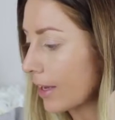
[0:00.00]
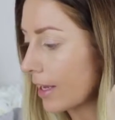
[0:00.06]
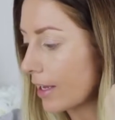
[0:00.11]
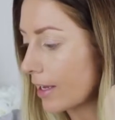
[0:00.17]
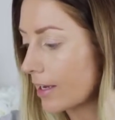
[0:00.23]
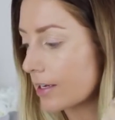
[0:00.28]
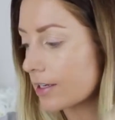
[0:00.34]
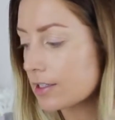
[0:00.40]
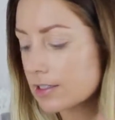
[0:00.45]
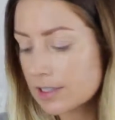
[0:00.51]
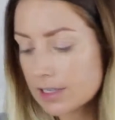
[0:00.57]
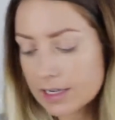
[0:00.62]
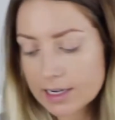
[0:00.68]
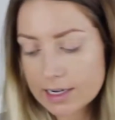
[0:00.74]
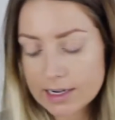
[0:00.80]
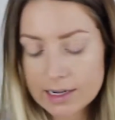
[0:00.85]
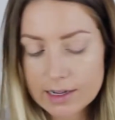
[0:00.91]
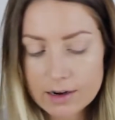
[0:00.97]
of my hand,
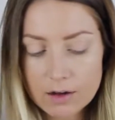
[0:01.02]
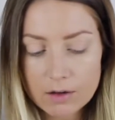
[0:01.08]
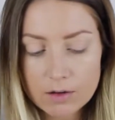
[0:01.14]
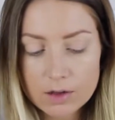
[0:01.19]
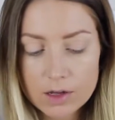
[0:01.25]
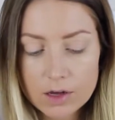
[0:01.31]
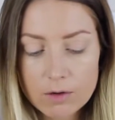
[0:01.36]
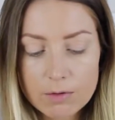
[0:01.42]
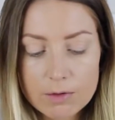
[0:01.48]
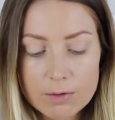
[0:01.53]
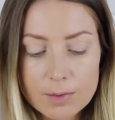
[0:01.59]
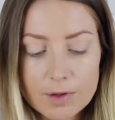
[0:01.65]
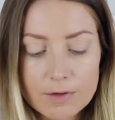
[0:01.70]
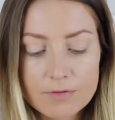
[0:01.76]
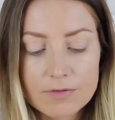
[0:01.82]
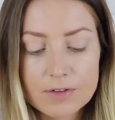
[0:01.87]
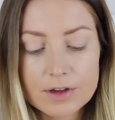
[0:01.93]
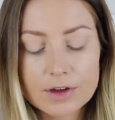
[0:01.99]
and I'll go in with
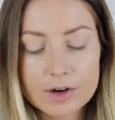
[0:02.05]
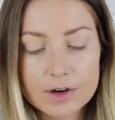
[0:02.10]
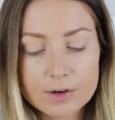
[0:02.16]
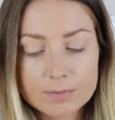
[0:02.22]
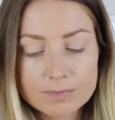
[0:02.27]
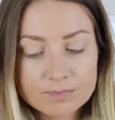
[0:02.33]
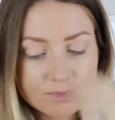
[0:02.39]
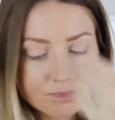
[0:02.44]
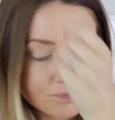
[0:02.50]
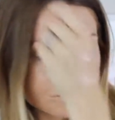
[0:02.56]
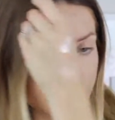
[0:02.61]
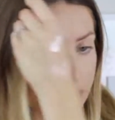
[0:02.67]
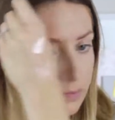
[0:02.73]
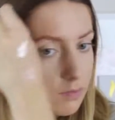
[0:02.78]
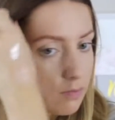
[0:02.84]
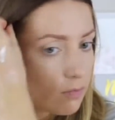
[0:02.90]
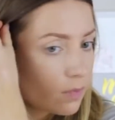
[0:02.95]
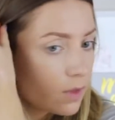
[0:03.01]
my finger
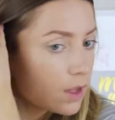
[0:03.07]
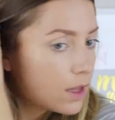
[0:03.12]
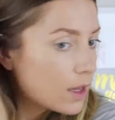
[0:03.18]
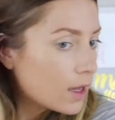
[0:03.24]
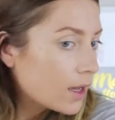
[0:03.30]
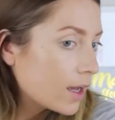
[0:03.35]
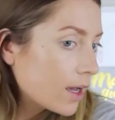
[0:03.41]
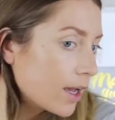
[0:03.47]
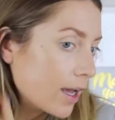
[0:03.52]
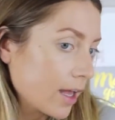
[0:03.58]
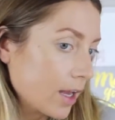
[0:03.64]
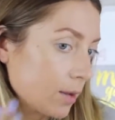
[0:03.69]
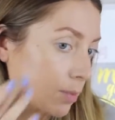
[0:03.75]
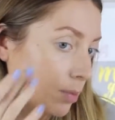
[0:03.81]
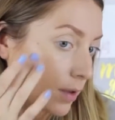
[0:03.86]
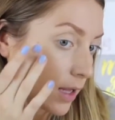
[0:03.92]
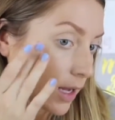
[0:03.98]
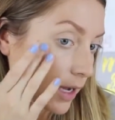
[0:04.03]
and
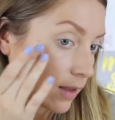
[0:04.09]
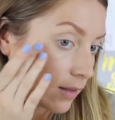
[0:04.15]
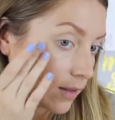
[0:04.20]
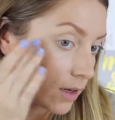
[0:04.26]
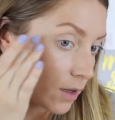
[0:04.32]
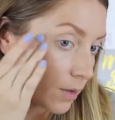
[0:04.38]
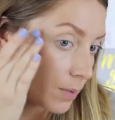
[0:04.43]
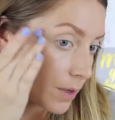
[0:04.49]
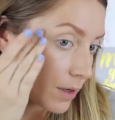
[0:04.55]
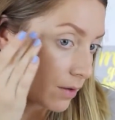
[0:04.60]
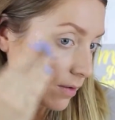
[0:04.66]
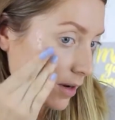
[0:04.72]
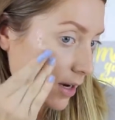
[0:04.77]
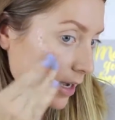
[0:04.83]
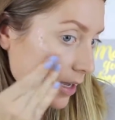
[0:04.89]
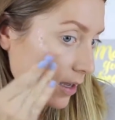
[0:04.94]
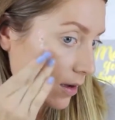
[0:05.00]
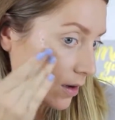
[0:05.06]
apply a little bit
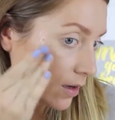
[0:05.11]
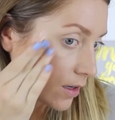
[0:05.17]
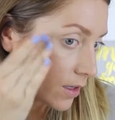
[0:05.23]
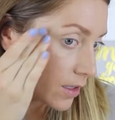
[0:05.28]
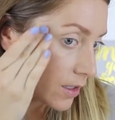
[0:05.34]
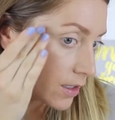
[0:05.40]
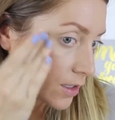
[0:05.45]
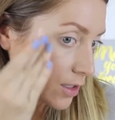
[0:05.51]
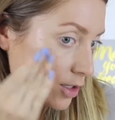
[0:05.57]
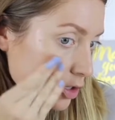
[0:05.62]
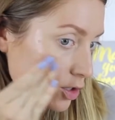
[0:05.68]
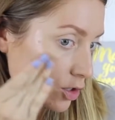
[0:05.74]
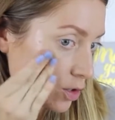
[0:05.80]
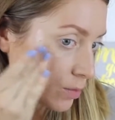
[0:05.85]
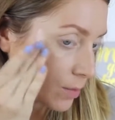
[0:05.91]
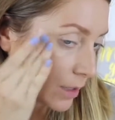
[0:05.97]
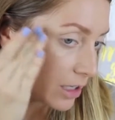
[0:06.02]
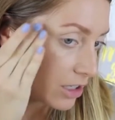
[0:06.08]
right
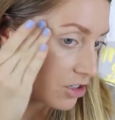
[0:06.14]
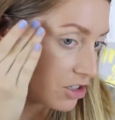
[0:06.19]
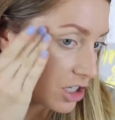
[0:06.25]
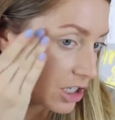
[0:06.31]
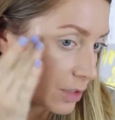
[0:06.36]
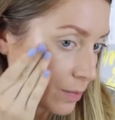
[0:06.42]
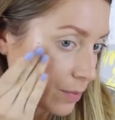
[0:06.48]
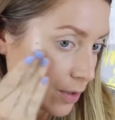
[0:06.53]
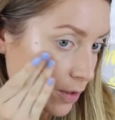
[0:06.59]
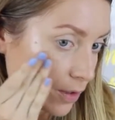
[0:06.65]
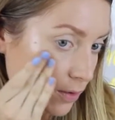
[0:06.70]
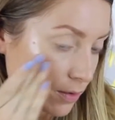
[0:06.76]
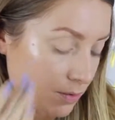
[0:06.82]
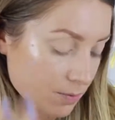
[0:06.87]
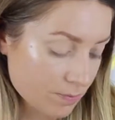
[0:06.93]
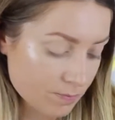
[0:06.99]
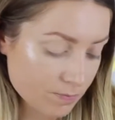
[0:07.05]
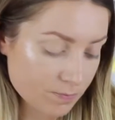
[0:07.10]
onto my
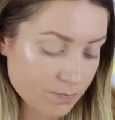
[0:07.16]
cheekbone.